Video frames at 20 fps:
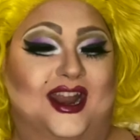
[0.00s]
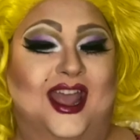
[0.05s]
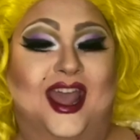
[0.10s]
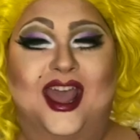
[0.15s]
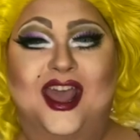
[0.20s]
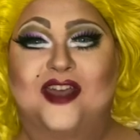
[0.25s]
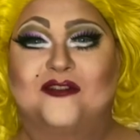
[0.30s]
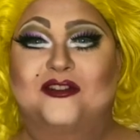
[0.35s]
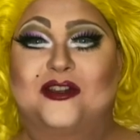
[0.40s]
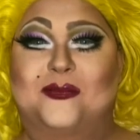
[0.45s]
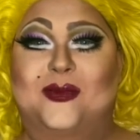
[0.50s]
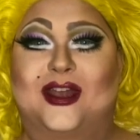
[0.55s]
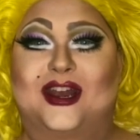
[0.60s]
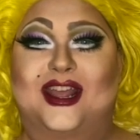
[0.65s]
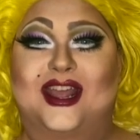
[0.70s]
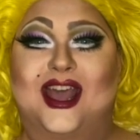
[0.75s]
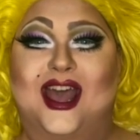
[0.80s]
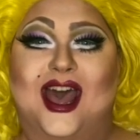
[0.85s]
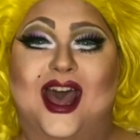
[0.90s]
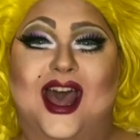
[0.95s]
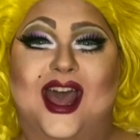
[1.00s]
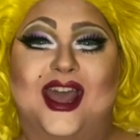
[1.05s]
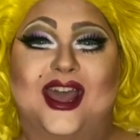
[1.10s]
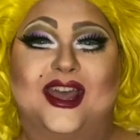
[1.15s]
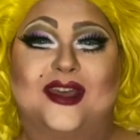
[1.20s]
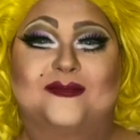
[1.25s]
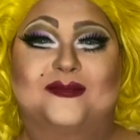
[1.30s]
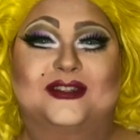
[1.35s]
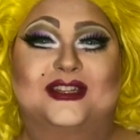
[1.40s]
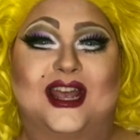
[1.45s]
Hey everybody, I
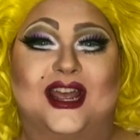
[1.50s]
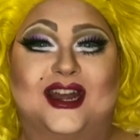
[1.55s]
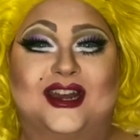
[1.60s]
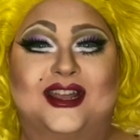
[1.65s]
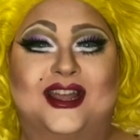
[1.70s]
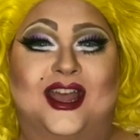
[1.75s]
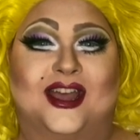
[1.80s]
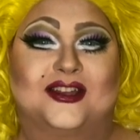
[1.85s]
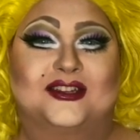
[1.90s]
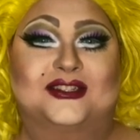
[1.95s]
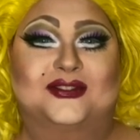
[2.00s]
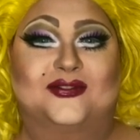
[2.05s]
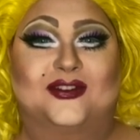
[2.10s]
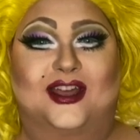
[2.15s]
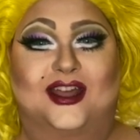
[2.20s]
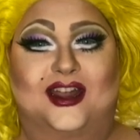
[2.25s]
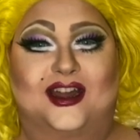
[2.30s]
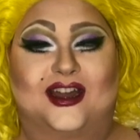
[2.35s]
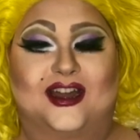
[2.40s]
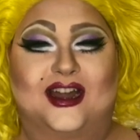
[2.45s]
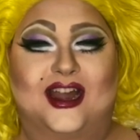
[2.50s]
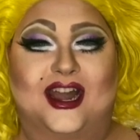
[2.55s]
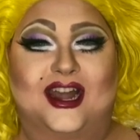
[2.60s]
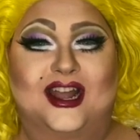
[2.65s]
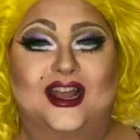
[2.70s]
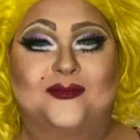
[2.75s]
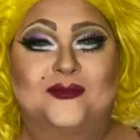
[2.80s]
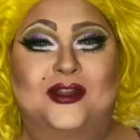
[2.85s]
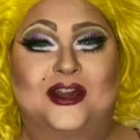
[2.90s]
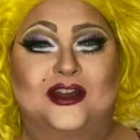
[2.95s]
am Dinah House-Fire, and
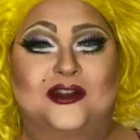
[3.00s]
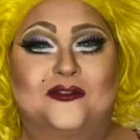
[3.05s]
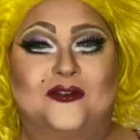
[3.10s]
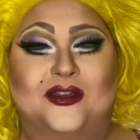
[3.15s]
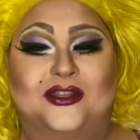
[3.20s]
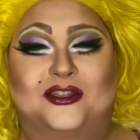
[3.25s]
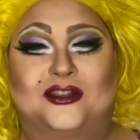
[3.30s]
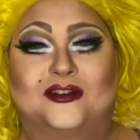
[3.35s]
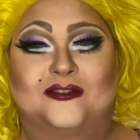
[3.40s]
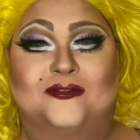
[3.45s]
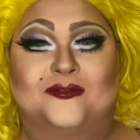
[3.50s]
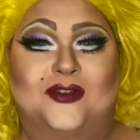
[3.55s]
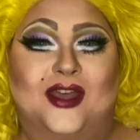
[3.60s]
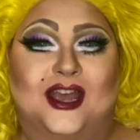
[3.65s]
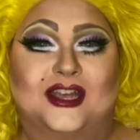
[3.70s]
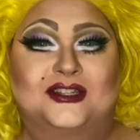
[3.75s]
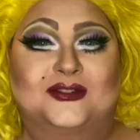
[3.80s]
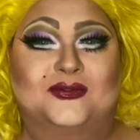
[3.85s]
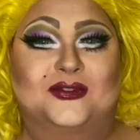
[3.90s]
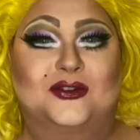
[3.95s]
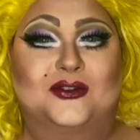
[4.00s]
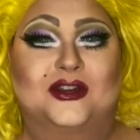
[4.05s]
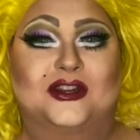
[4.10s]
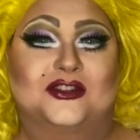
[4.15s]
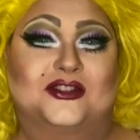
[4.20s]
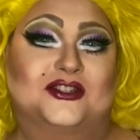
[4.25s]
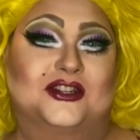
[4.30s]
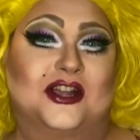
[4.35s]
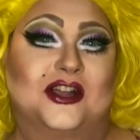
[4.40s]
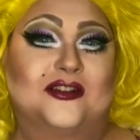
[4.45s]
I'm here with your fast food
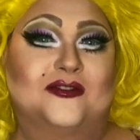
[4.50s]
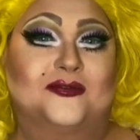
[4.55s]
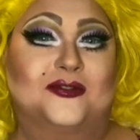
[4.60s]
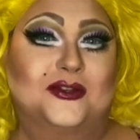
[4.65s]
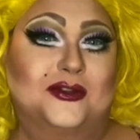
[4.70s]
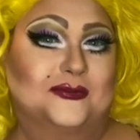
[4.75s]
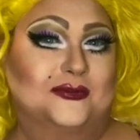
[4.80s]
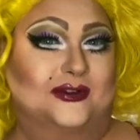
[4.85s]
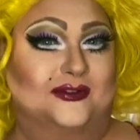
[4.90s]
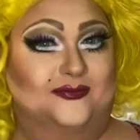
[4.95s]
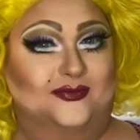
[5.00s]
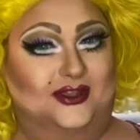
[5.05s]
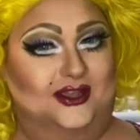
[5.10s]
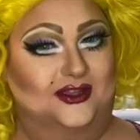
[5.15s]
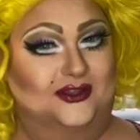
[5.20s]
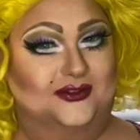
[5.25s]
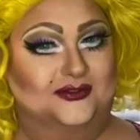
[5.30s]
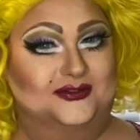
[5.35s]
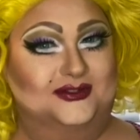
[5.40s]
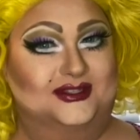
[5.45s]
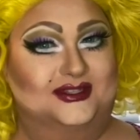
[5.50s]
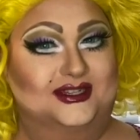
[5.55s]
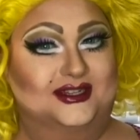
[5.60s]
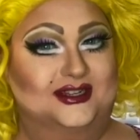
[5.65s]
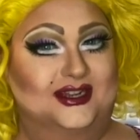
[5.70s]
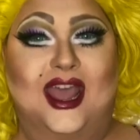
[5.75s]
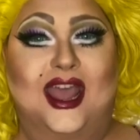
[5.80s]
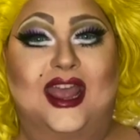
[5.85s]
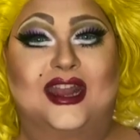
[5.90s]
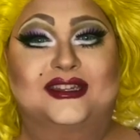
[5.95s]
and junk food reviews.
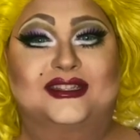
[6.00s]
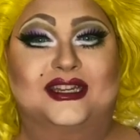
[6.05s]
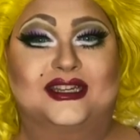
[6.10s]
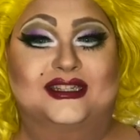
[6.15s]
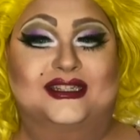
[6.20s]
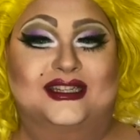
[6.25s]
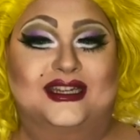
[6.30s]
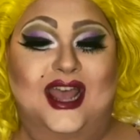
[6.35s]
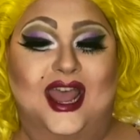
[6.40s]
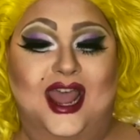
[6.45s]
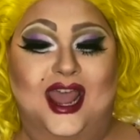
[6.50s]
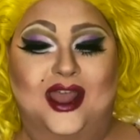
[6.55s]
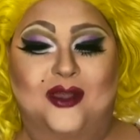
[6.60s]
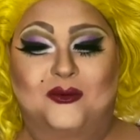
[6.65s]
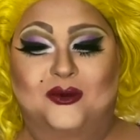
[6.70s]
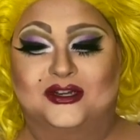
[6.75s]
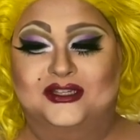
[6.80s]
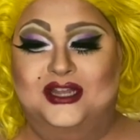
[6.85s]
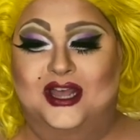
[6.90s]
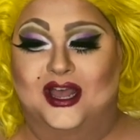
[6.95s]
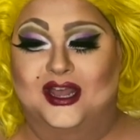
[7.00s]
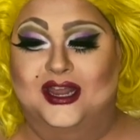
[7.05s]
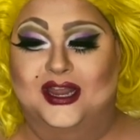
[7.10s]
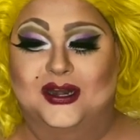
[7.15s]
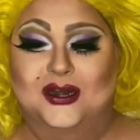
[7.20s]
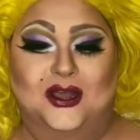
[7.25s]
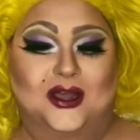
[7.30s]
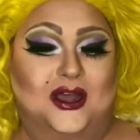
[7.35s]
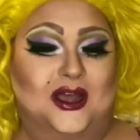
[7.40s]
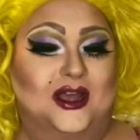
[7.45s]
And today we're
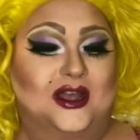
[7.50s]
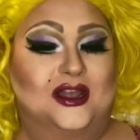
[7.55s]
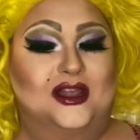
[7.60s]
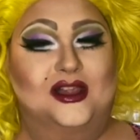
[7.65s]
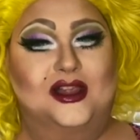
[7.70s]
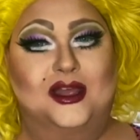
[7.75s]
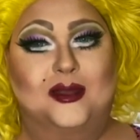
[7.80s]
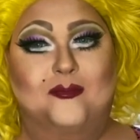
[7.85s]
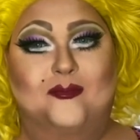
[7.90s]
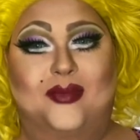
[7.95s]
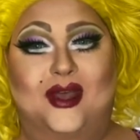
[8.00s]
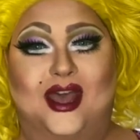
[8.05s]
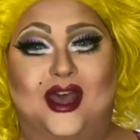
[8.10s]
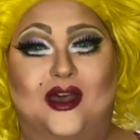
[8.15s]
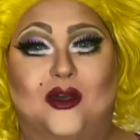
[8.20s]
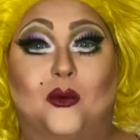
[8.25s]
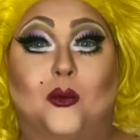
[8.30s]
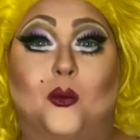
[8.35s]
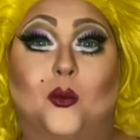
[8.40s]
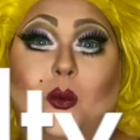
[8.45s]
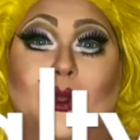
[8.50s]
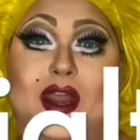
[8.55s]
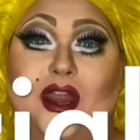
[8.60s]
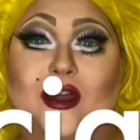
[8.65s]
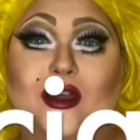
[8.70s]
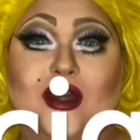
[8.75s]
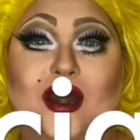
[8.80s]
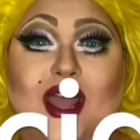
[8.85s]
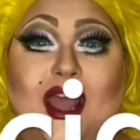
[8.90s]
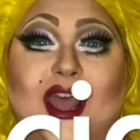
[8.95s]
talking all about
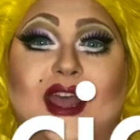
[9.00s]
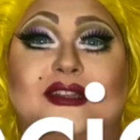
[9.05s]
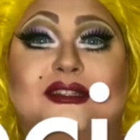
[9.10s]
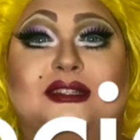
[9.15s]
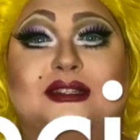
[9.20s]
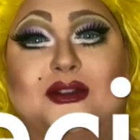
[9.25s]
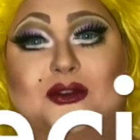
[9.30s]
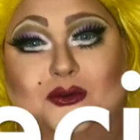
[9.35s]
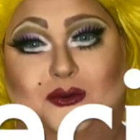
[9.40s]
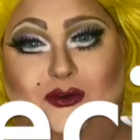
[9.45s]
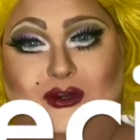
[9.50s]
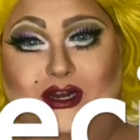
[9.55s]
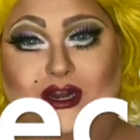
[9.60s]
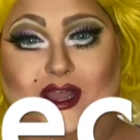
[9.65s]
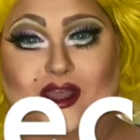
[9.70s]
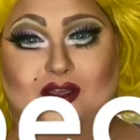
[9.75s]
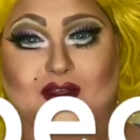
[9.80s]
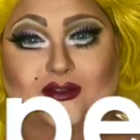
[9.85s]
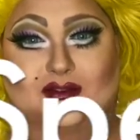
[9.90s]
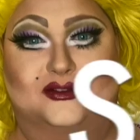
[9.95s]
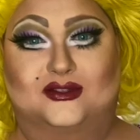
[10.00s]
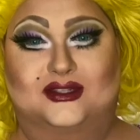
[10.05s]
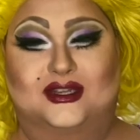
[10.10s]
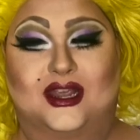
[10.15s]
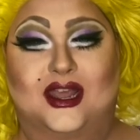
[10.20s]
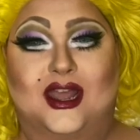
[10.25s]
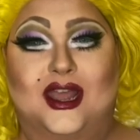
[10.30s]
weird-ass Oreos.